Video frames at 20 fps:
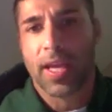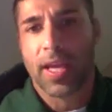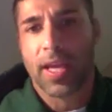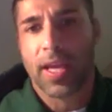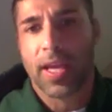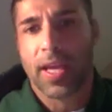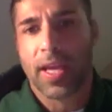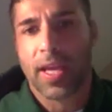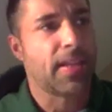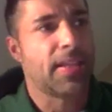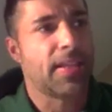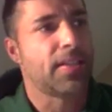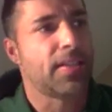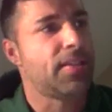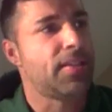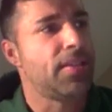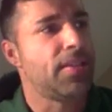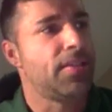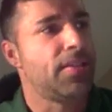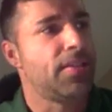I'm thinking
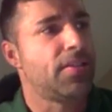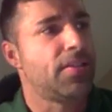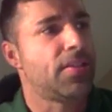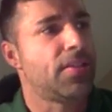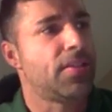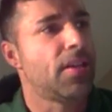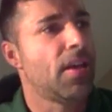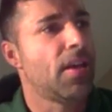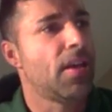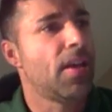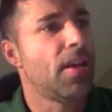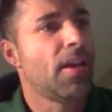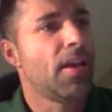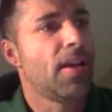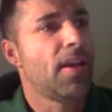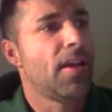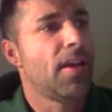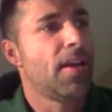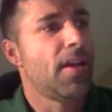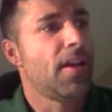like, this is,
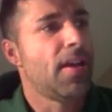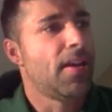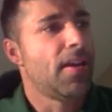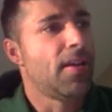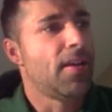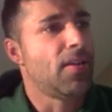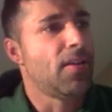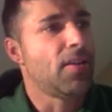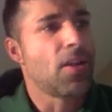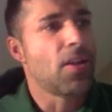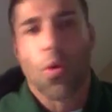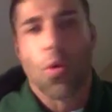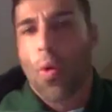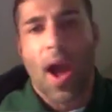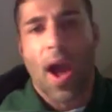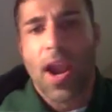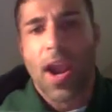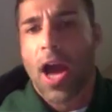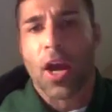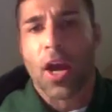
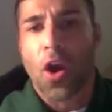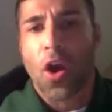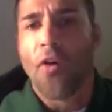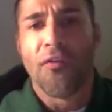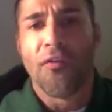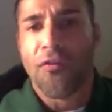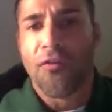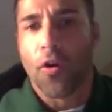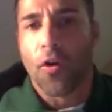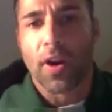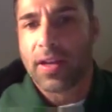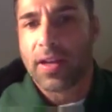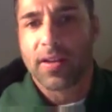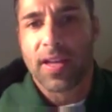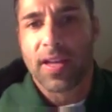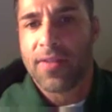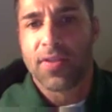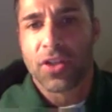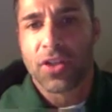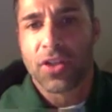why not go for it?
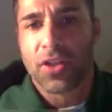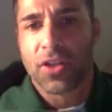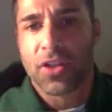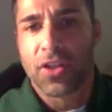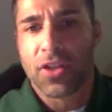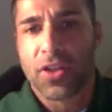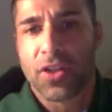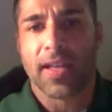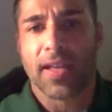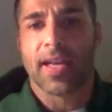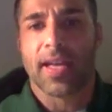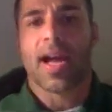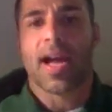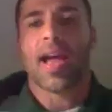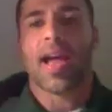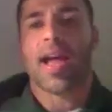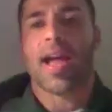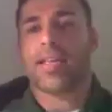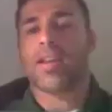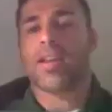Give it a shot. Like
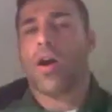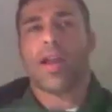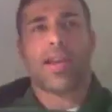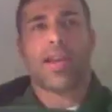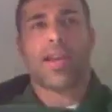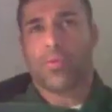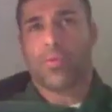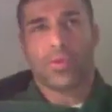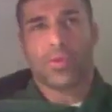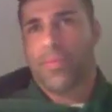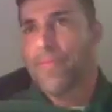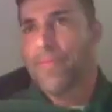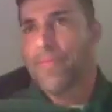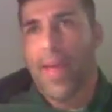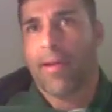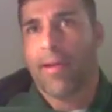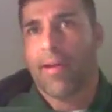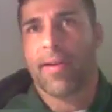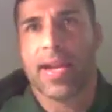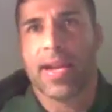I wasn't
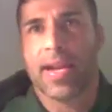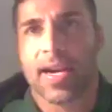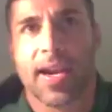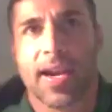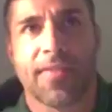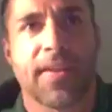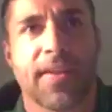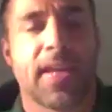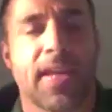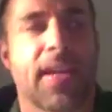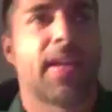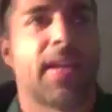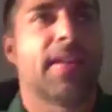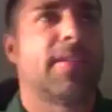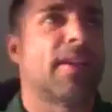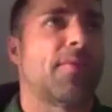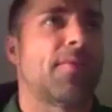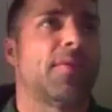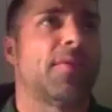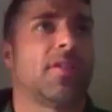married, I didn't have kids. I
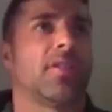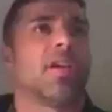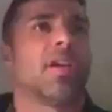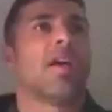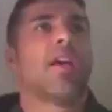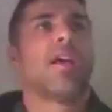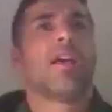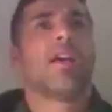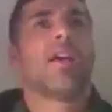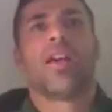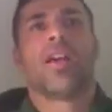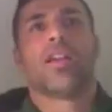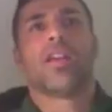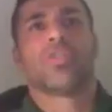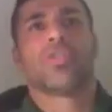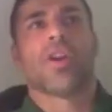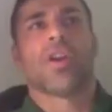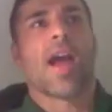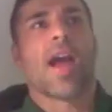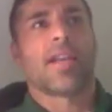was just
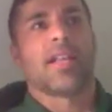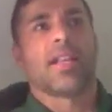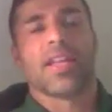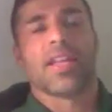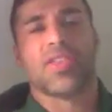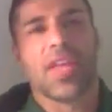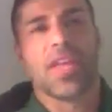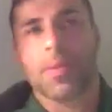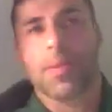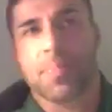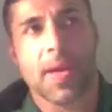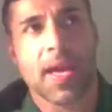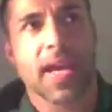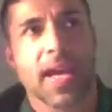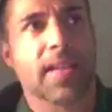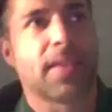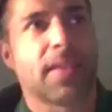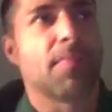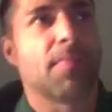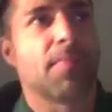trying to like think big
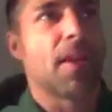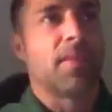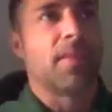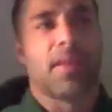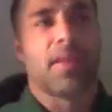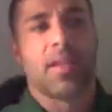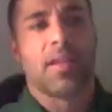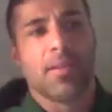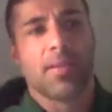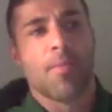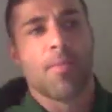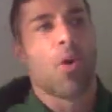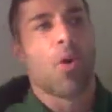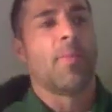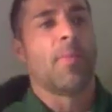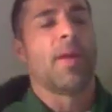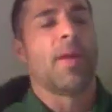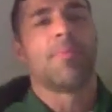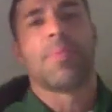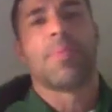at the moment.